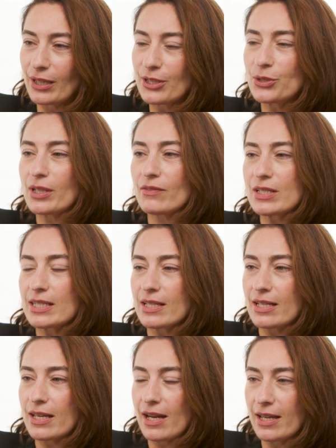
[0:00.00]
Could you give us
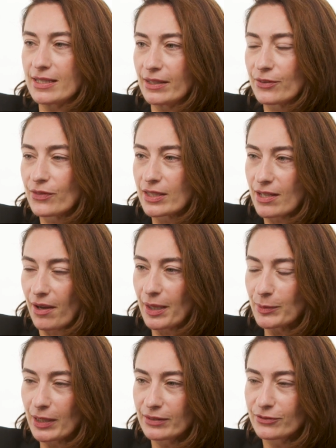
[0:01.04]
an idea of the
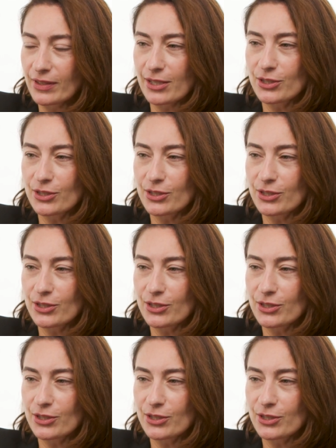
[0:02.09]
timeline for that